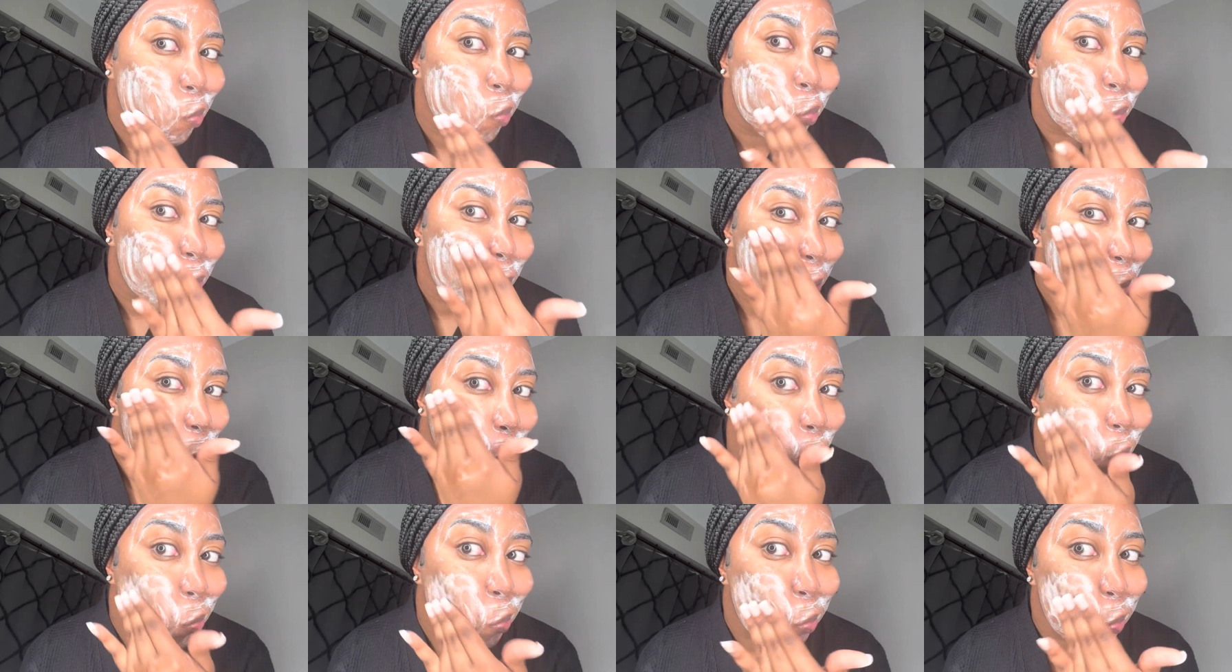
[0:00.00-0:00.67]
And
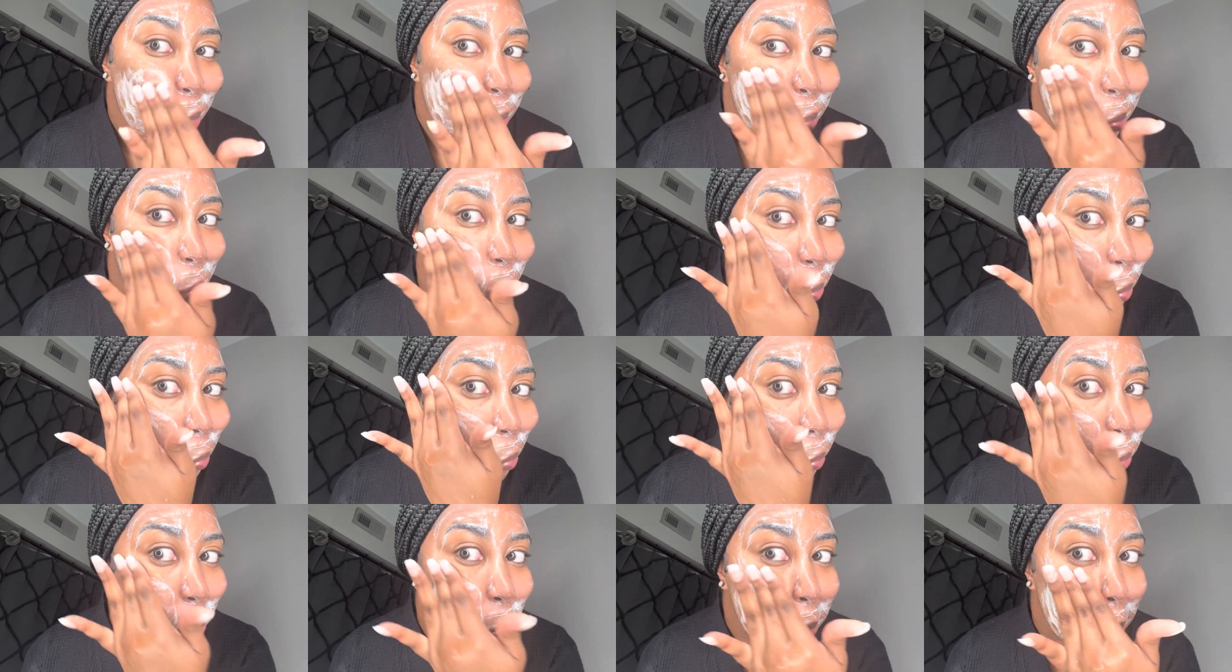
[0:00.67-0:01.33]
if you need to add a
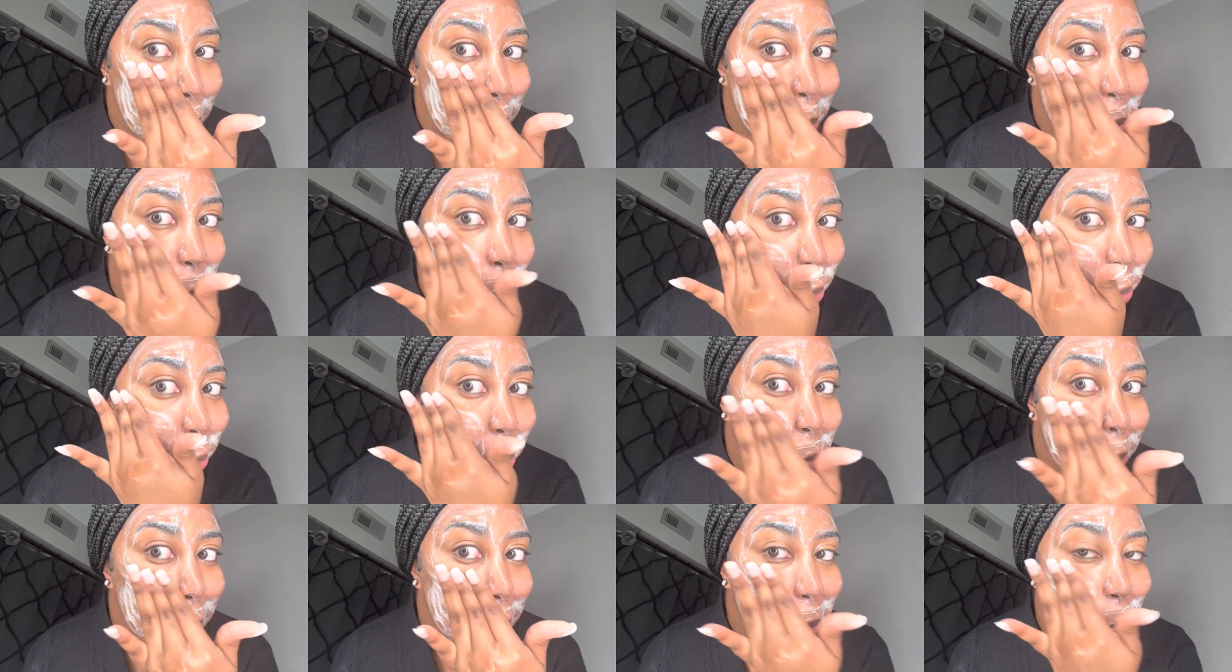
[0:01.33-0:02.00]
little bit of water
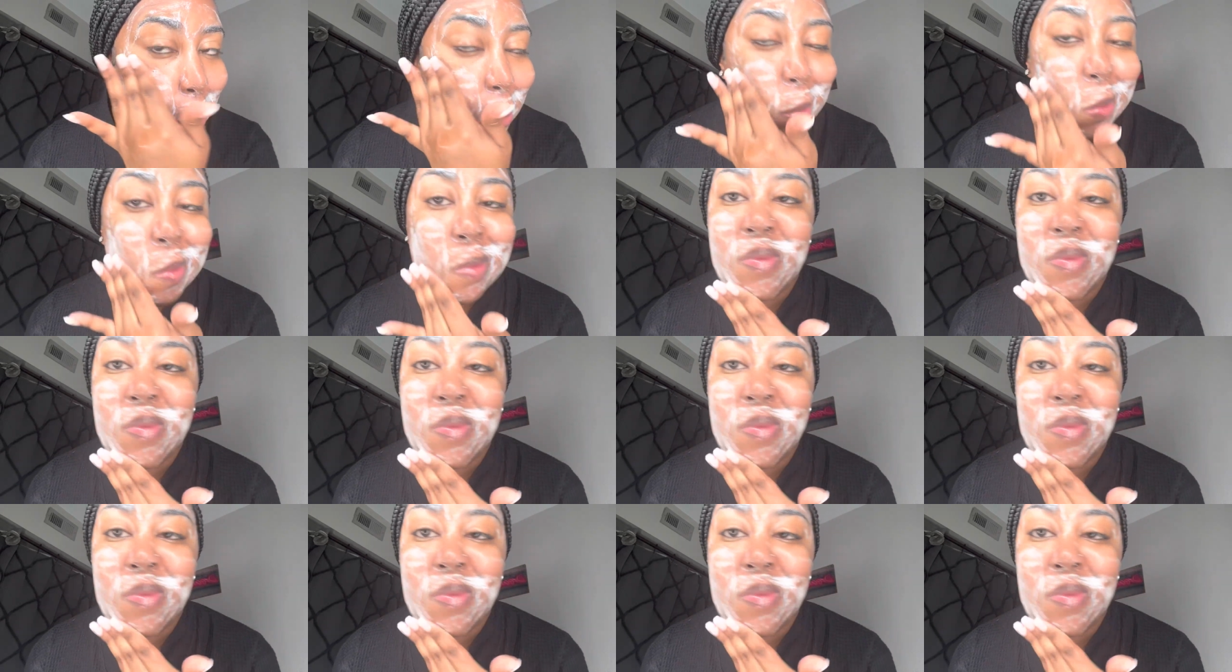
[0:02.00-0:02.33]
as you're